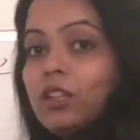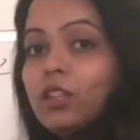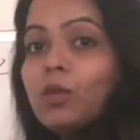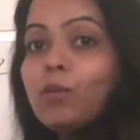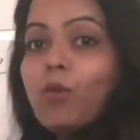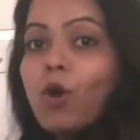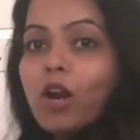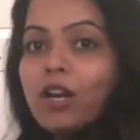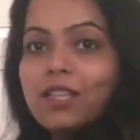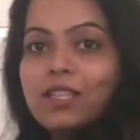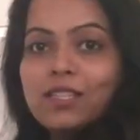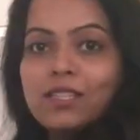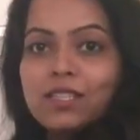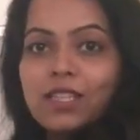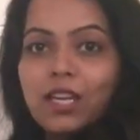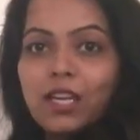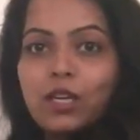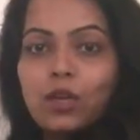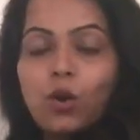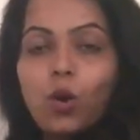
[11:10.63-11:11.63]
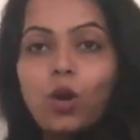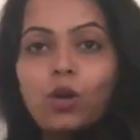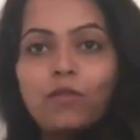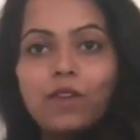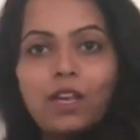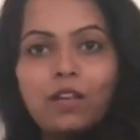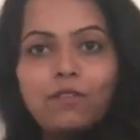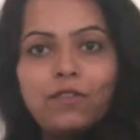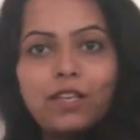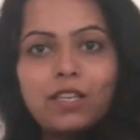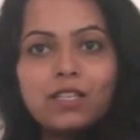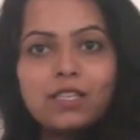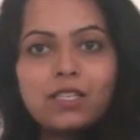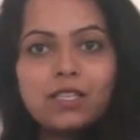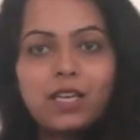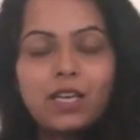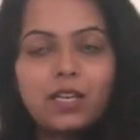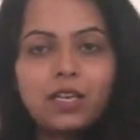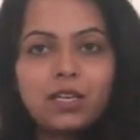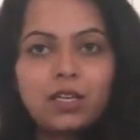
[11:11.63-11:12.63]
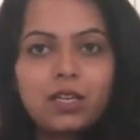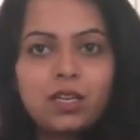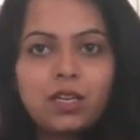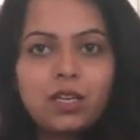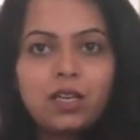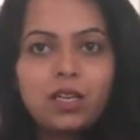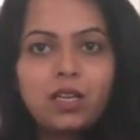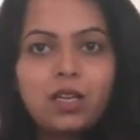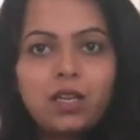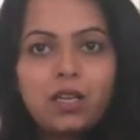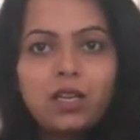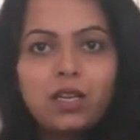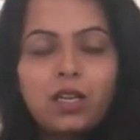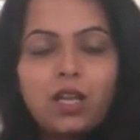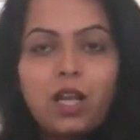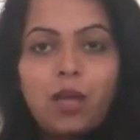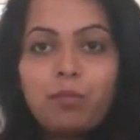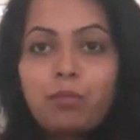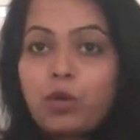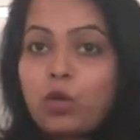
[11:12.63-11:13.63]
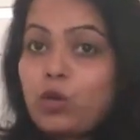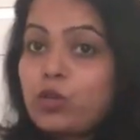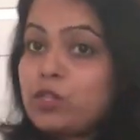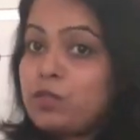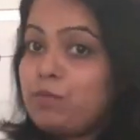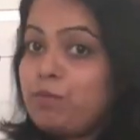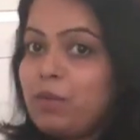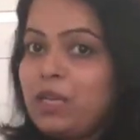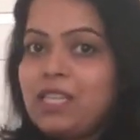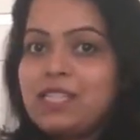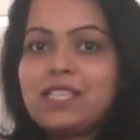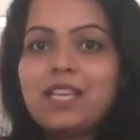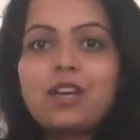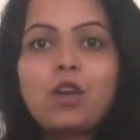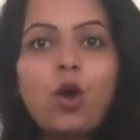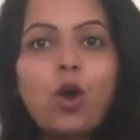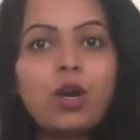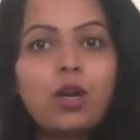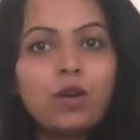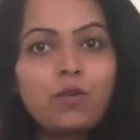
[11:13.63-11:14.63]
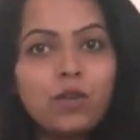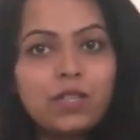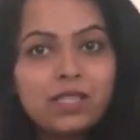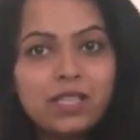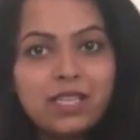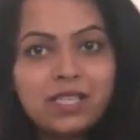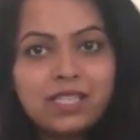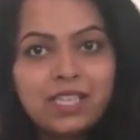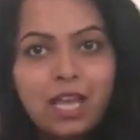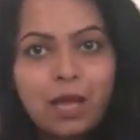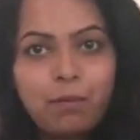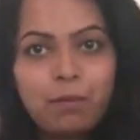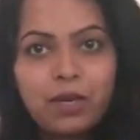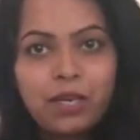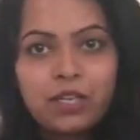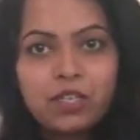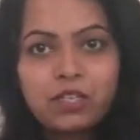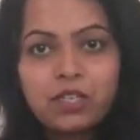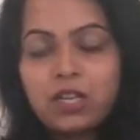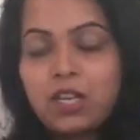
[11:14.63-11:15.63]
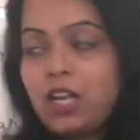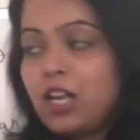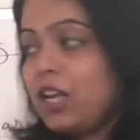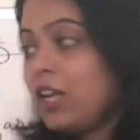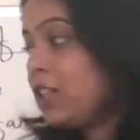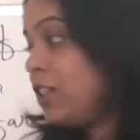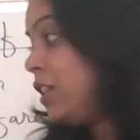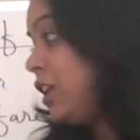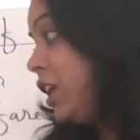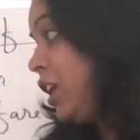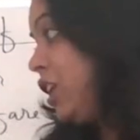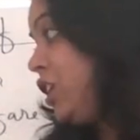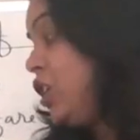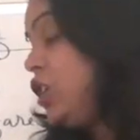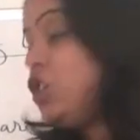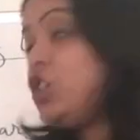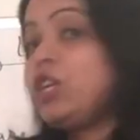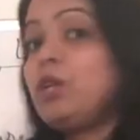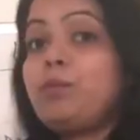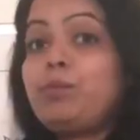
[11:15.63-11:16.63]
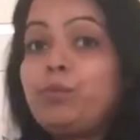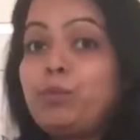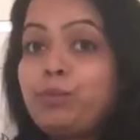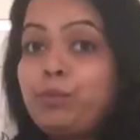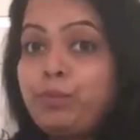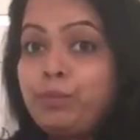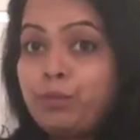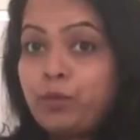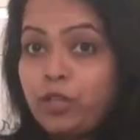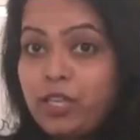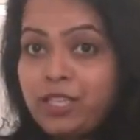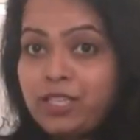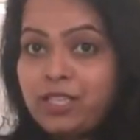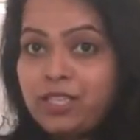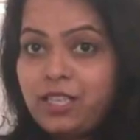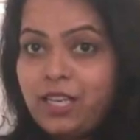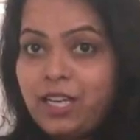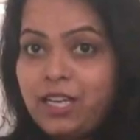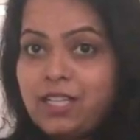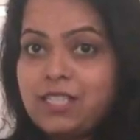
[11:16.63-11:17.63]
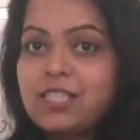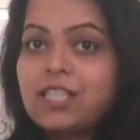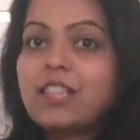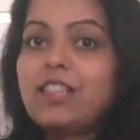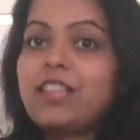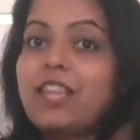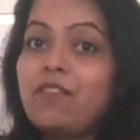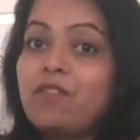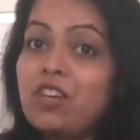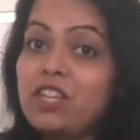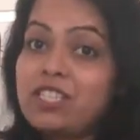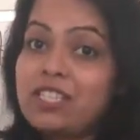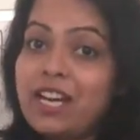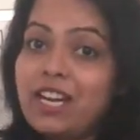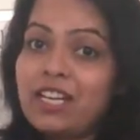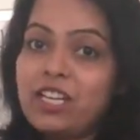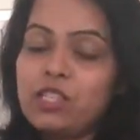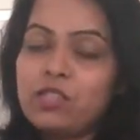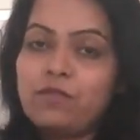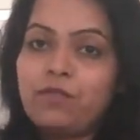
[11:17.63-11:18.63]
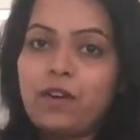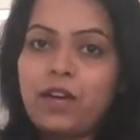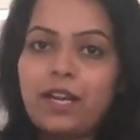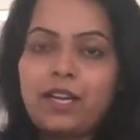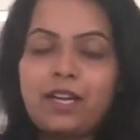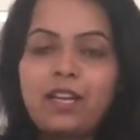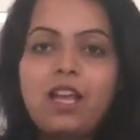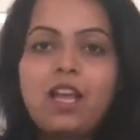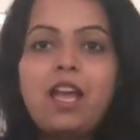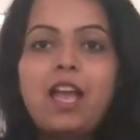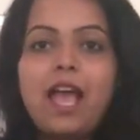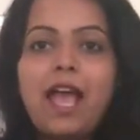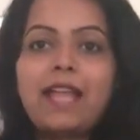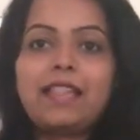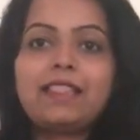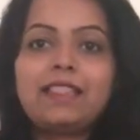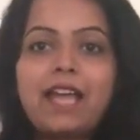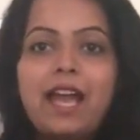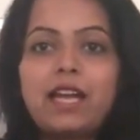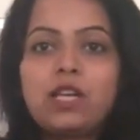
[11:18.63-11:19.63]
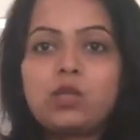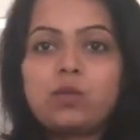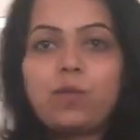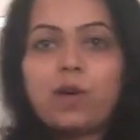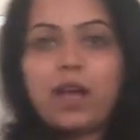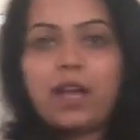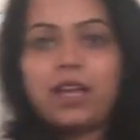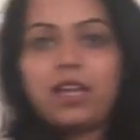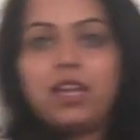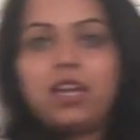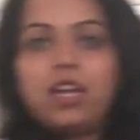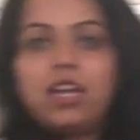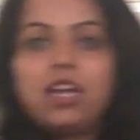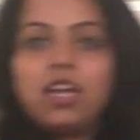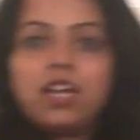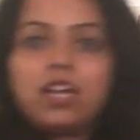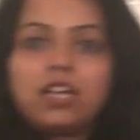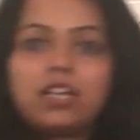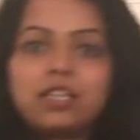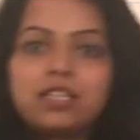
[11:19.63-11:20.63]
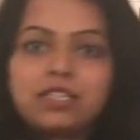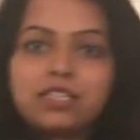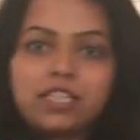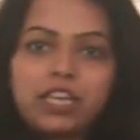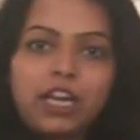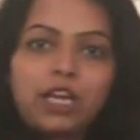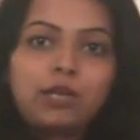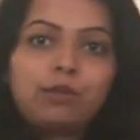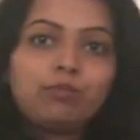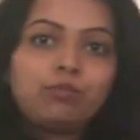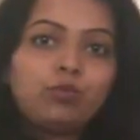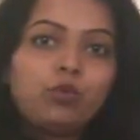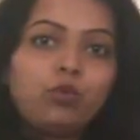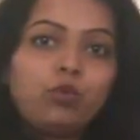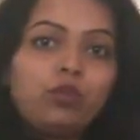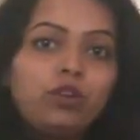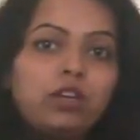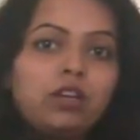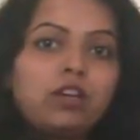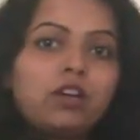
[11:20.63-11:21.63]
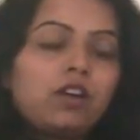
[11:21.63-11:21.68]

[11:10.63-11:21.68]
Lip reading: the modern state or welfare state. Because peace and order was established, the initial police needs, they were satisfied, and that's why state moved